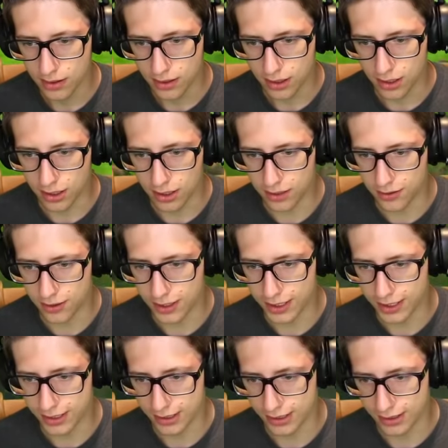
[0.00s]

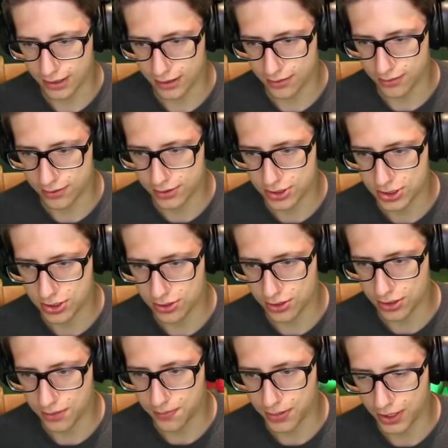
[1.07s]
Alright, we're
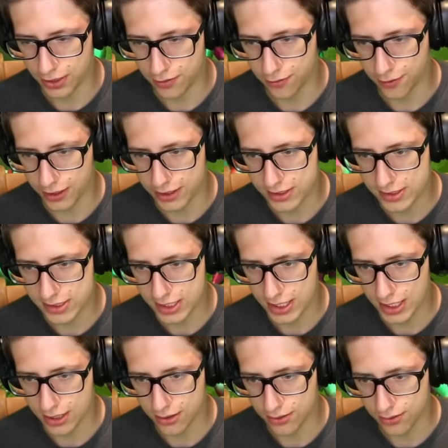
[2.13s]
starting to pick fights
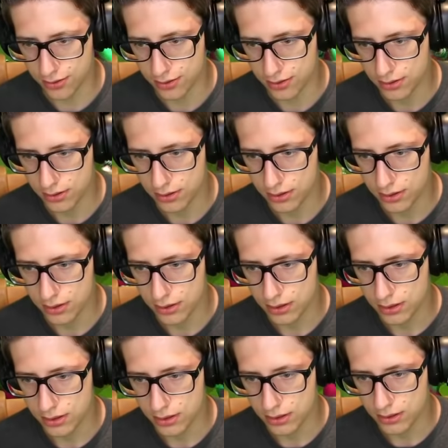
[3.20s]
now.
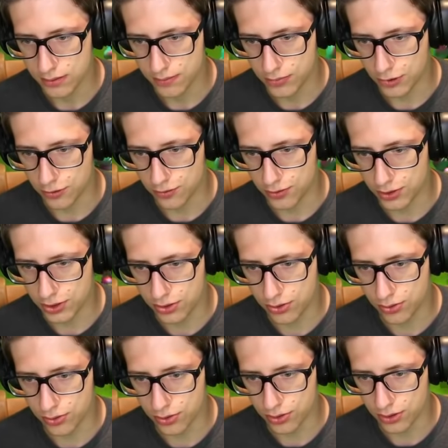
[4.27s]
But we're
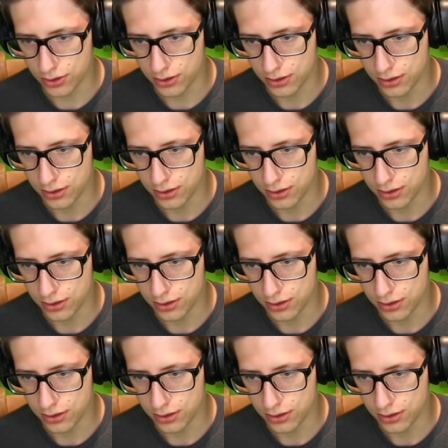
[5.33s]
cool.